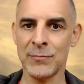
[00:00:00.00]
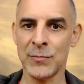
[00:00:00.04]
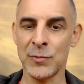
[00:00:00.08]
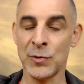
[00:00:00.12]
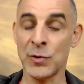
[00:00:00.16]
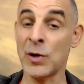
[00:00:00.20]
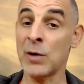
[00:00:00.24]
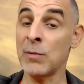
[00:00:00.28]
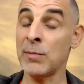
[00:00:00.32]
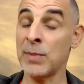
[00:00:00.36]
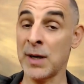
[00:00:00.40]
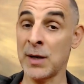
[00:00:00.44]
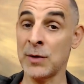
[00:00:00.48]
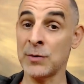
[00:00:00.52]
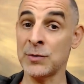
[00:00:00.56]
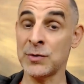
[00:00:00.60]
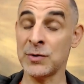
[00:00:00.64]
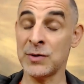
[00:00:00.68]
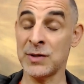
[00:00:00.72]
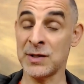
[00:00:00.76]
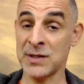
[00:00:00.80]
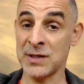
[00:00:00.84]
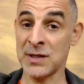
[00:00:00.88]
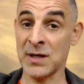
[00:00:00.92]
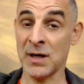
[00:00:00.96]
you're about to
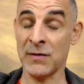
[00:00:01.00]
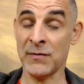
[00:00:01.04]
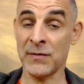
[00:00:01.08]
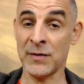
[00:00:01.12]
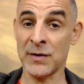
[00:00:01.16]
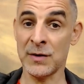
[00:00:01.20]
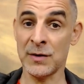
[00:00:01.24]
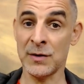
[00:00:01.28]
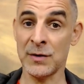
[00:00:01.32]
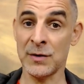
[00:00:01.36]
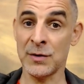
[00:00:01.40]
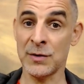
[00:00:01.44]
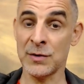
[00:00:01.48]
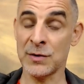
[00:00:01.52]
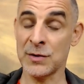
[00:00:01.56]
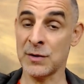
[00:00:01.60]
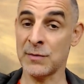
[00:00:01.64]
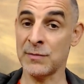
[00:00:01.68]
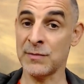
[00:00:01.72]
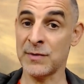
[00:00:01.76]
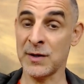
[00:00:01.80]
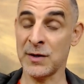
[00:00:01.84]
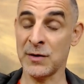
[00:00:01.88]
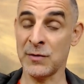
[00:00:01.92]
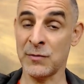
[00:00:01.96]
discover
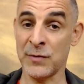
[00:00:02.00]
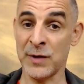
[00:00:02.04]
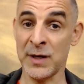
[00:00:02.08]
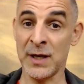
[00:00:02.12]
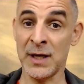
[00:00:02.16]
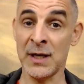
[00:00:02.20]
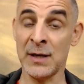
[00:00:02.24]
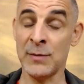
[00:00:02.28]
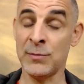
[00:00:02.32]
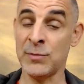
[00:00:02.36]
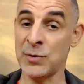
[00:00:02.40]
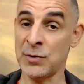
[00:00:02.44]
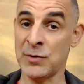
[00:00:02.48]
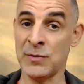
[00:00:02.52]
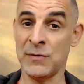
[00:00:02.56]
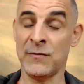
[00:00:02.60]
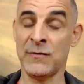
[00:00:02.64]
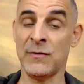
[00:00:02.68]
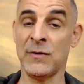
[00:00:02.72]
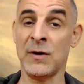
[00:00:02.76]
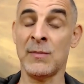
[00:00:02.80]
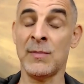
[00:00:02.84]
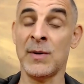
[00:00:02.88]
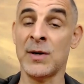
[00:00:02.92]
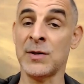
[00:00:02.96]
something really
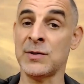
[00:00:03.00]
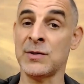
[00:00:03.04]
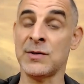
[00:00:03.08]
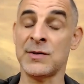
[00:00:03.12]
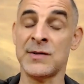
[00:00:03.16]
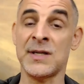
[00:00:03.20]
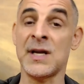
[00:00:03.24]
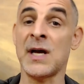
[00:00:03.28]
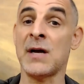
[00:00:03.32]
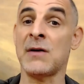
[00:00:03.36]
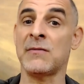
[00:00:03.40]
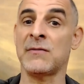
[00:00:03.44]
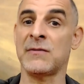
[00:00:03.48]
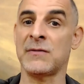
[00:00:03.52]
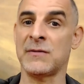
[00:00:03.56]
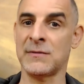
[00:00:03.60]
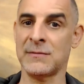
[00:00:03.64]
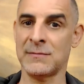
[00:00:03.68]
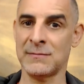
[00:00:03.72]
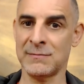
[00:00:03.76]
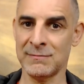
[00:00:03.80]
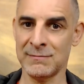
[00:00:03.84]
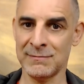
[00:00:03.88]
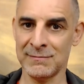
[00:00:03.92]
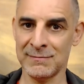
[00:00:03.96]
beautiful about yourself.
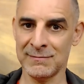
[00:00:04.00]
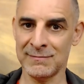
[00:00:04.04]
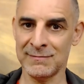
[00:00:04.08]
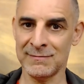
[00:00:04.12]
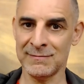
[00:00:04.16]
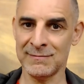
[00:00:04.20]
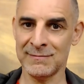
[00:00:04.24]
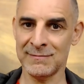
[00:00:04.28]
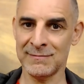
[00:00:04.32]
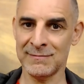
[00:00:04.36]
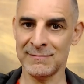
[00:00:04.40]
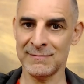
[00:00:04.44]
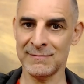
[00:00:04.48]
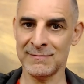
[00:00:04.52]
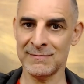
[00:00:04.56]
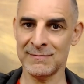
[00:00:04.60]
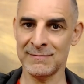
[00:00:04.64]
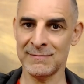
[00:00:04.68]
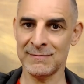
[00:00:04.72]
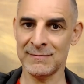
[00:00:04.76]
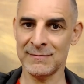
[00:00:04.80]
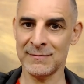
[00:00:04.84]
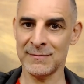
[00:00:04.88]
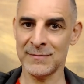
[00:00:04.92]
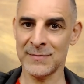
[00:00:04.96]

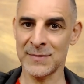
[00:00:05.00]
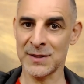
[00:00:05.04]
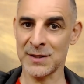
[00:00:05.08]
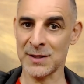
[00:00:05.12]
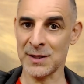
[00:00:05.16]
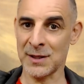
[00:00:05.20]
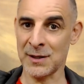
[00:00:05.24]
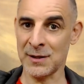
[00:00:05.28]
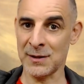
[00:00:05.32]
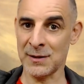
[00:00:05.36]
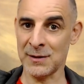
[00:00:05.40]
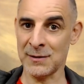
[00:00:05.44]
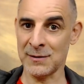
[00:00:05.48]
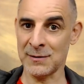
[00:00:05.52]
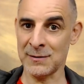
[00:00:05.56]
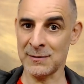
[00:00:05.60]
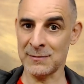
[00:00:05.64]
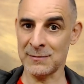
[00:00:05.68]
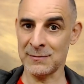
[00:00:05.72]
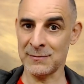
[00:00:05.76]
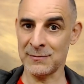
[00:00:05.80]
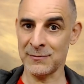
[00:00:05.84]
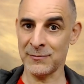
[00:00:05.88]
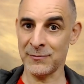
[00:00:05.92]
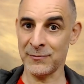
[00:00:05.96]
So,
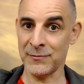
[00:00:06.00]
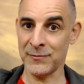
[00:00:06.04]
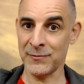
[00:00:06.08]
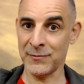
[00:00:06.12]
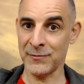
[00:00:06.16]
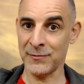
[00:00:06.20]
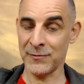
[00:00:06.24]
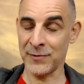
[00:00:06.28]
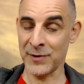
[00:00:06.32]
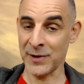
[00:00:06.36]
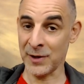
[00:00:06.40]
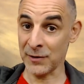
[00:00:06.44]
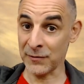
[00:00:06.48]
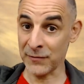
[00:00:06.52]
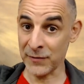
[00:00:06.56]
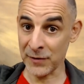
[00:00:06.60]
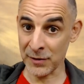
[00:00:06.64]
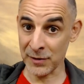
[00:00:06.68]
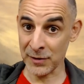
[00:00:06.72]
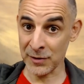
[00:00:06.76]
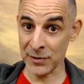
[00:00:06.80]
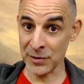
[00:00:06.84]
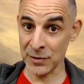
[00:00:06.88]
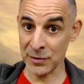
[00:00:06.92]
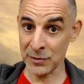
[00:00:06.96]
without
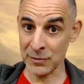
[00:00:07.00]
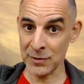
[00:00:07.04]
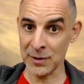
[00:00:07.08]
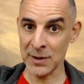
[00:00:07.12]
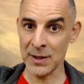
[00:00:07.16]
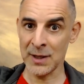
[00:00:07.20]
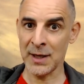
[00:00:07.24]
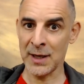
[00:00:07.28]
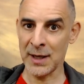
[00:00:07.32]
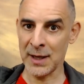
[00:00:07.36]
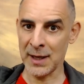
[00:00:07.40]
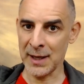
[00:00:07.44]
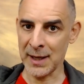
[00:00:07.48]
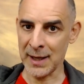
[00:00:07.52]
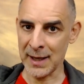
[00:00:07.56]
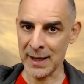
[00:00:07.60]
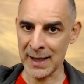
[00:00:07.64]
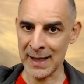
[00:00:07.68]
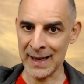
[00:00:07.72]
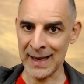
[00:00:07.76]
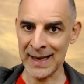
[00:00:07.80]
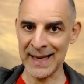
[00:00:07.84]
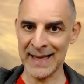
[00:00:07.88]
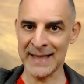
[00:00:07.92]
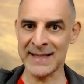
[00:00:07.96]
further ado,
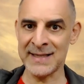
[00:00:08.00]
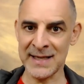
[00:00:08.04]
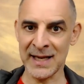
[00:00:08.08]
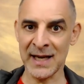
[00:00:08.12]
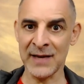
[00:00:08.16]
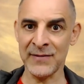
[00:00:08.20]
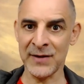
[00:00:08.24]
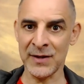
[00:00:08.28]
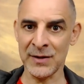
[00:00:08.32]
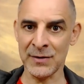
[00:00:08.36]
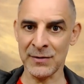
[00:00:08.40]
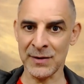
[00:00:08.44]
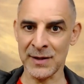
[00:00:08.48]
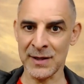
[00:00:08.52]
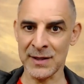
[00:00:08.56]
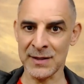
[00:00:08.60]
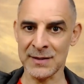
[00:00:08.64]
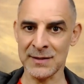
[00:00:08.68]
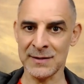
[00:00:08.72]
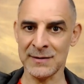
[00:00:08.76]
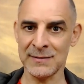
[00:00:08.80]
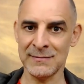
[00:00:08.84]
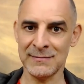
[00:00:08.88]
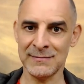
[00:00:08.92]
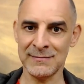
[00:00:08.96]
let's dive into
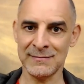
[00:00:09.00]
this.